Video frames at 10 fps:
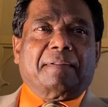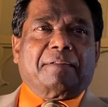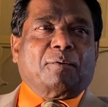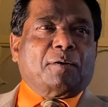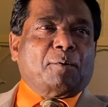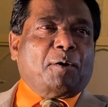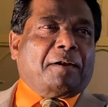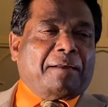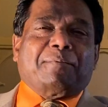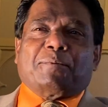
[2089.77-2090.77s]
The only
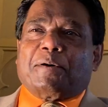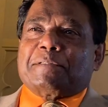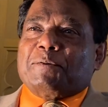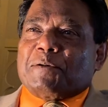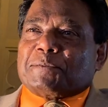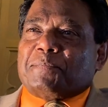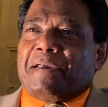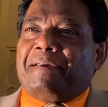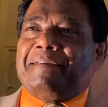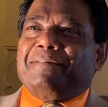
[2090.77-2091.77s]
one left was it was
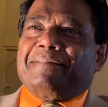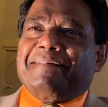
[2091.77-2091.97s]
me.